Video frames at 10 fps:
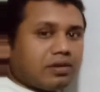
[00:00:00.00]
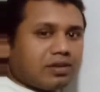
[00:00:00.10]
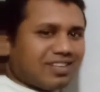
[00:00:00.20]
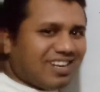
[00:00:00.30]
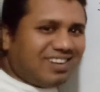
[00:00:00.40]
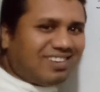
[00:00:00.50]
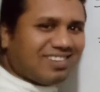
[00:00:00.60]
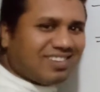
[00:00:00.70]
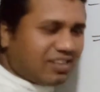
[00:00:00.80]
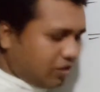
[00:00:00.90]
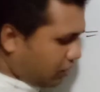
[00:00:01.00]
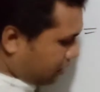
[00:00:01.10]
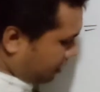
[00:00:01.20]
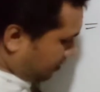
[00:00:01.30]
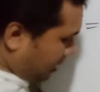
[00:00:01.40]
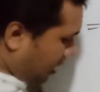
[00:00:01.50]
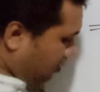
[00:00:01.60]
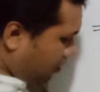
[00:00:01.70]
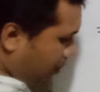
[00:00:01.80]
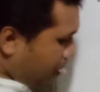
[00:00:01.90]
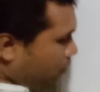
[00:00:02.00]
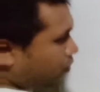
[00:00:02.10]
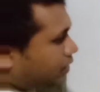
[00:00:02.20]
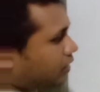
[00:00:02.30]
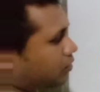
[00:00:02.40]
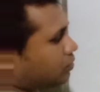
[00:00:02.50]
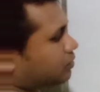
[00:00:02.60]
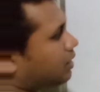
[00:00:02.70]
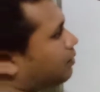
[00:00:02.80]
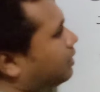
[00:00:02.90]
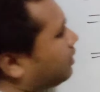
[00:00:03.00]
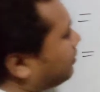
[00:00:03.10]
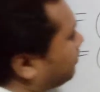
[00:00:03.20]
Clear? Okay. Now we can go to our